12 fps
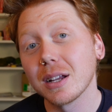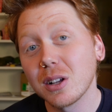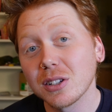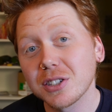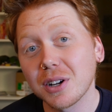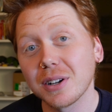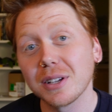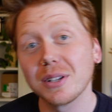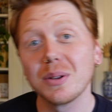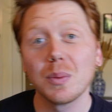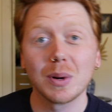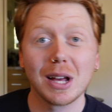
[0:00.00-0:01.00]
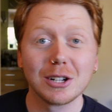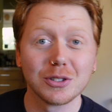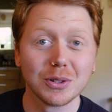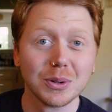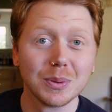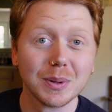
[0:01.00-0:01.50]
It all started when I
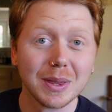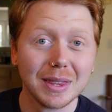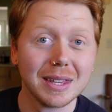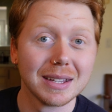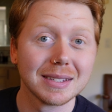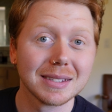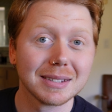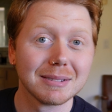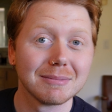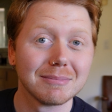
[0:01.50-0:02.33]
drew this.